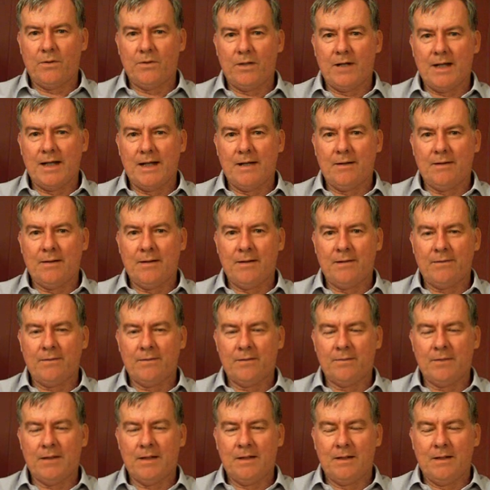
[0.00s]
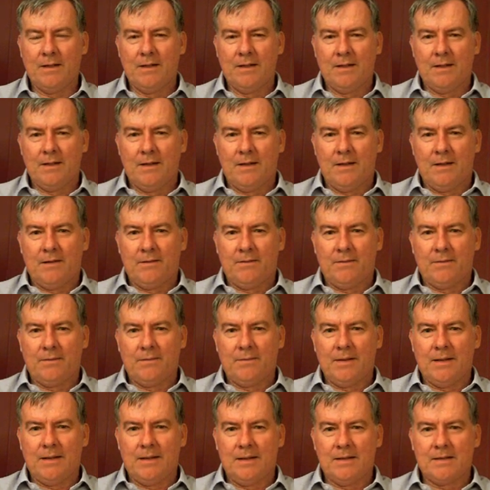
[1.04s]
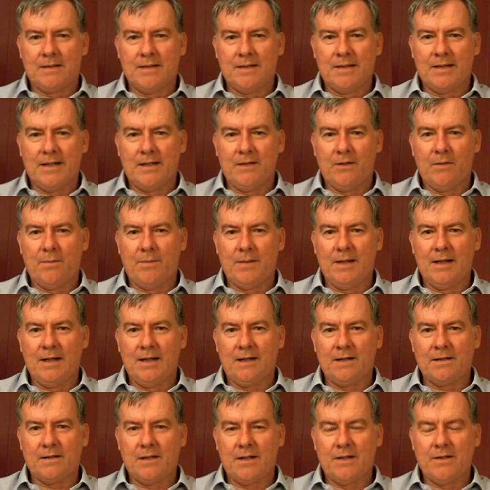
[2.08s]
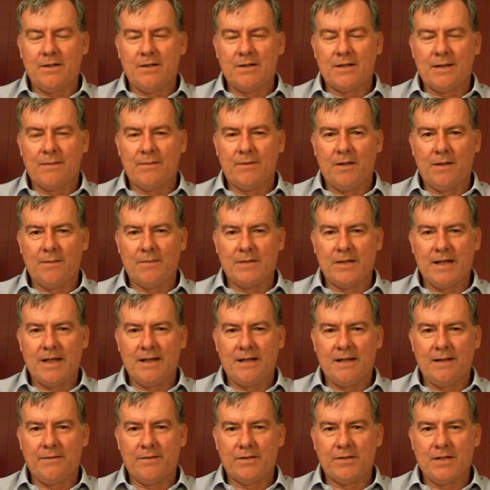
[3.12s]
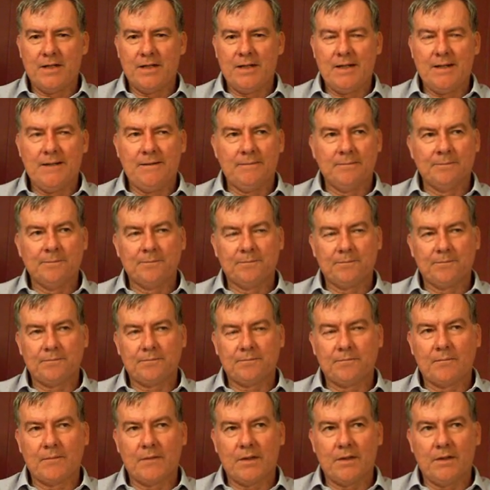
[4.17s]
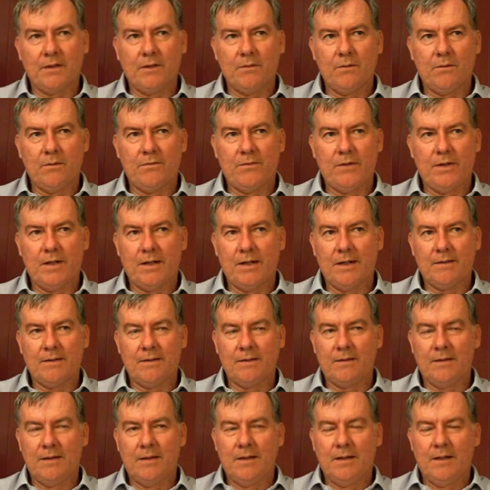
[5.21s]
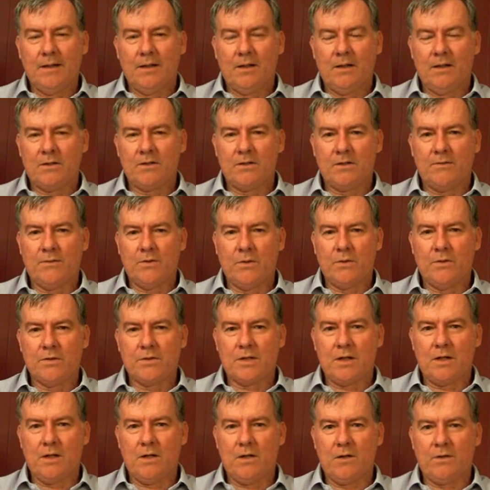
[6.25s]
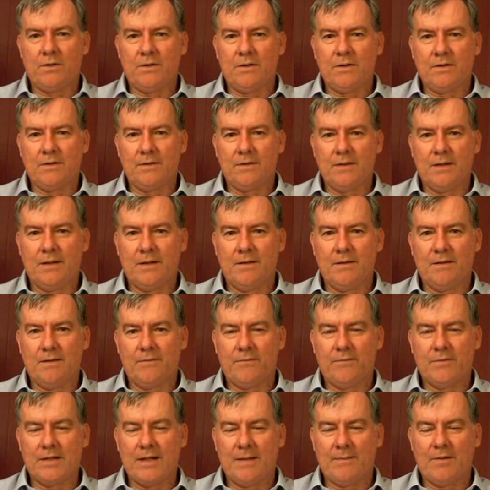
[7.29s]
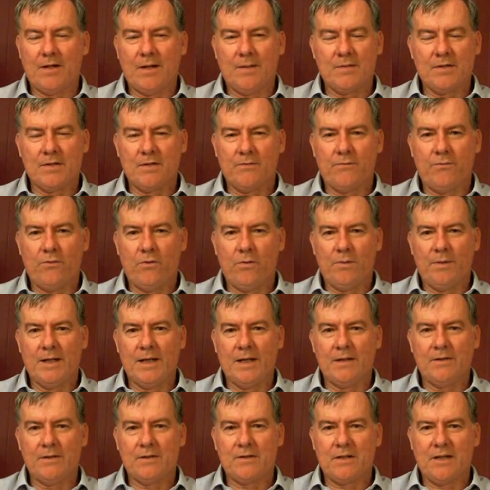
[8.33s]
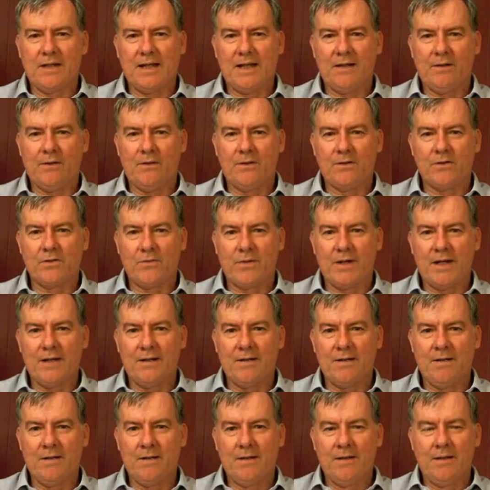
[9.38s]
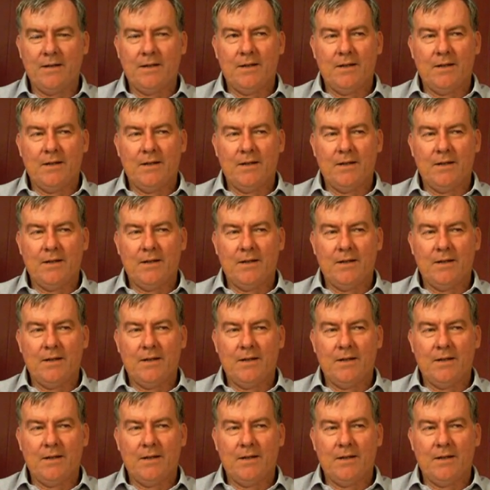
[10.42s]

wander down from Centennial Park, as I do sometimes, down into the city, you will find lots of doors that are locked. Sometimes as a formal notice, the landlord has re-entered.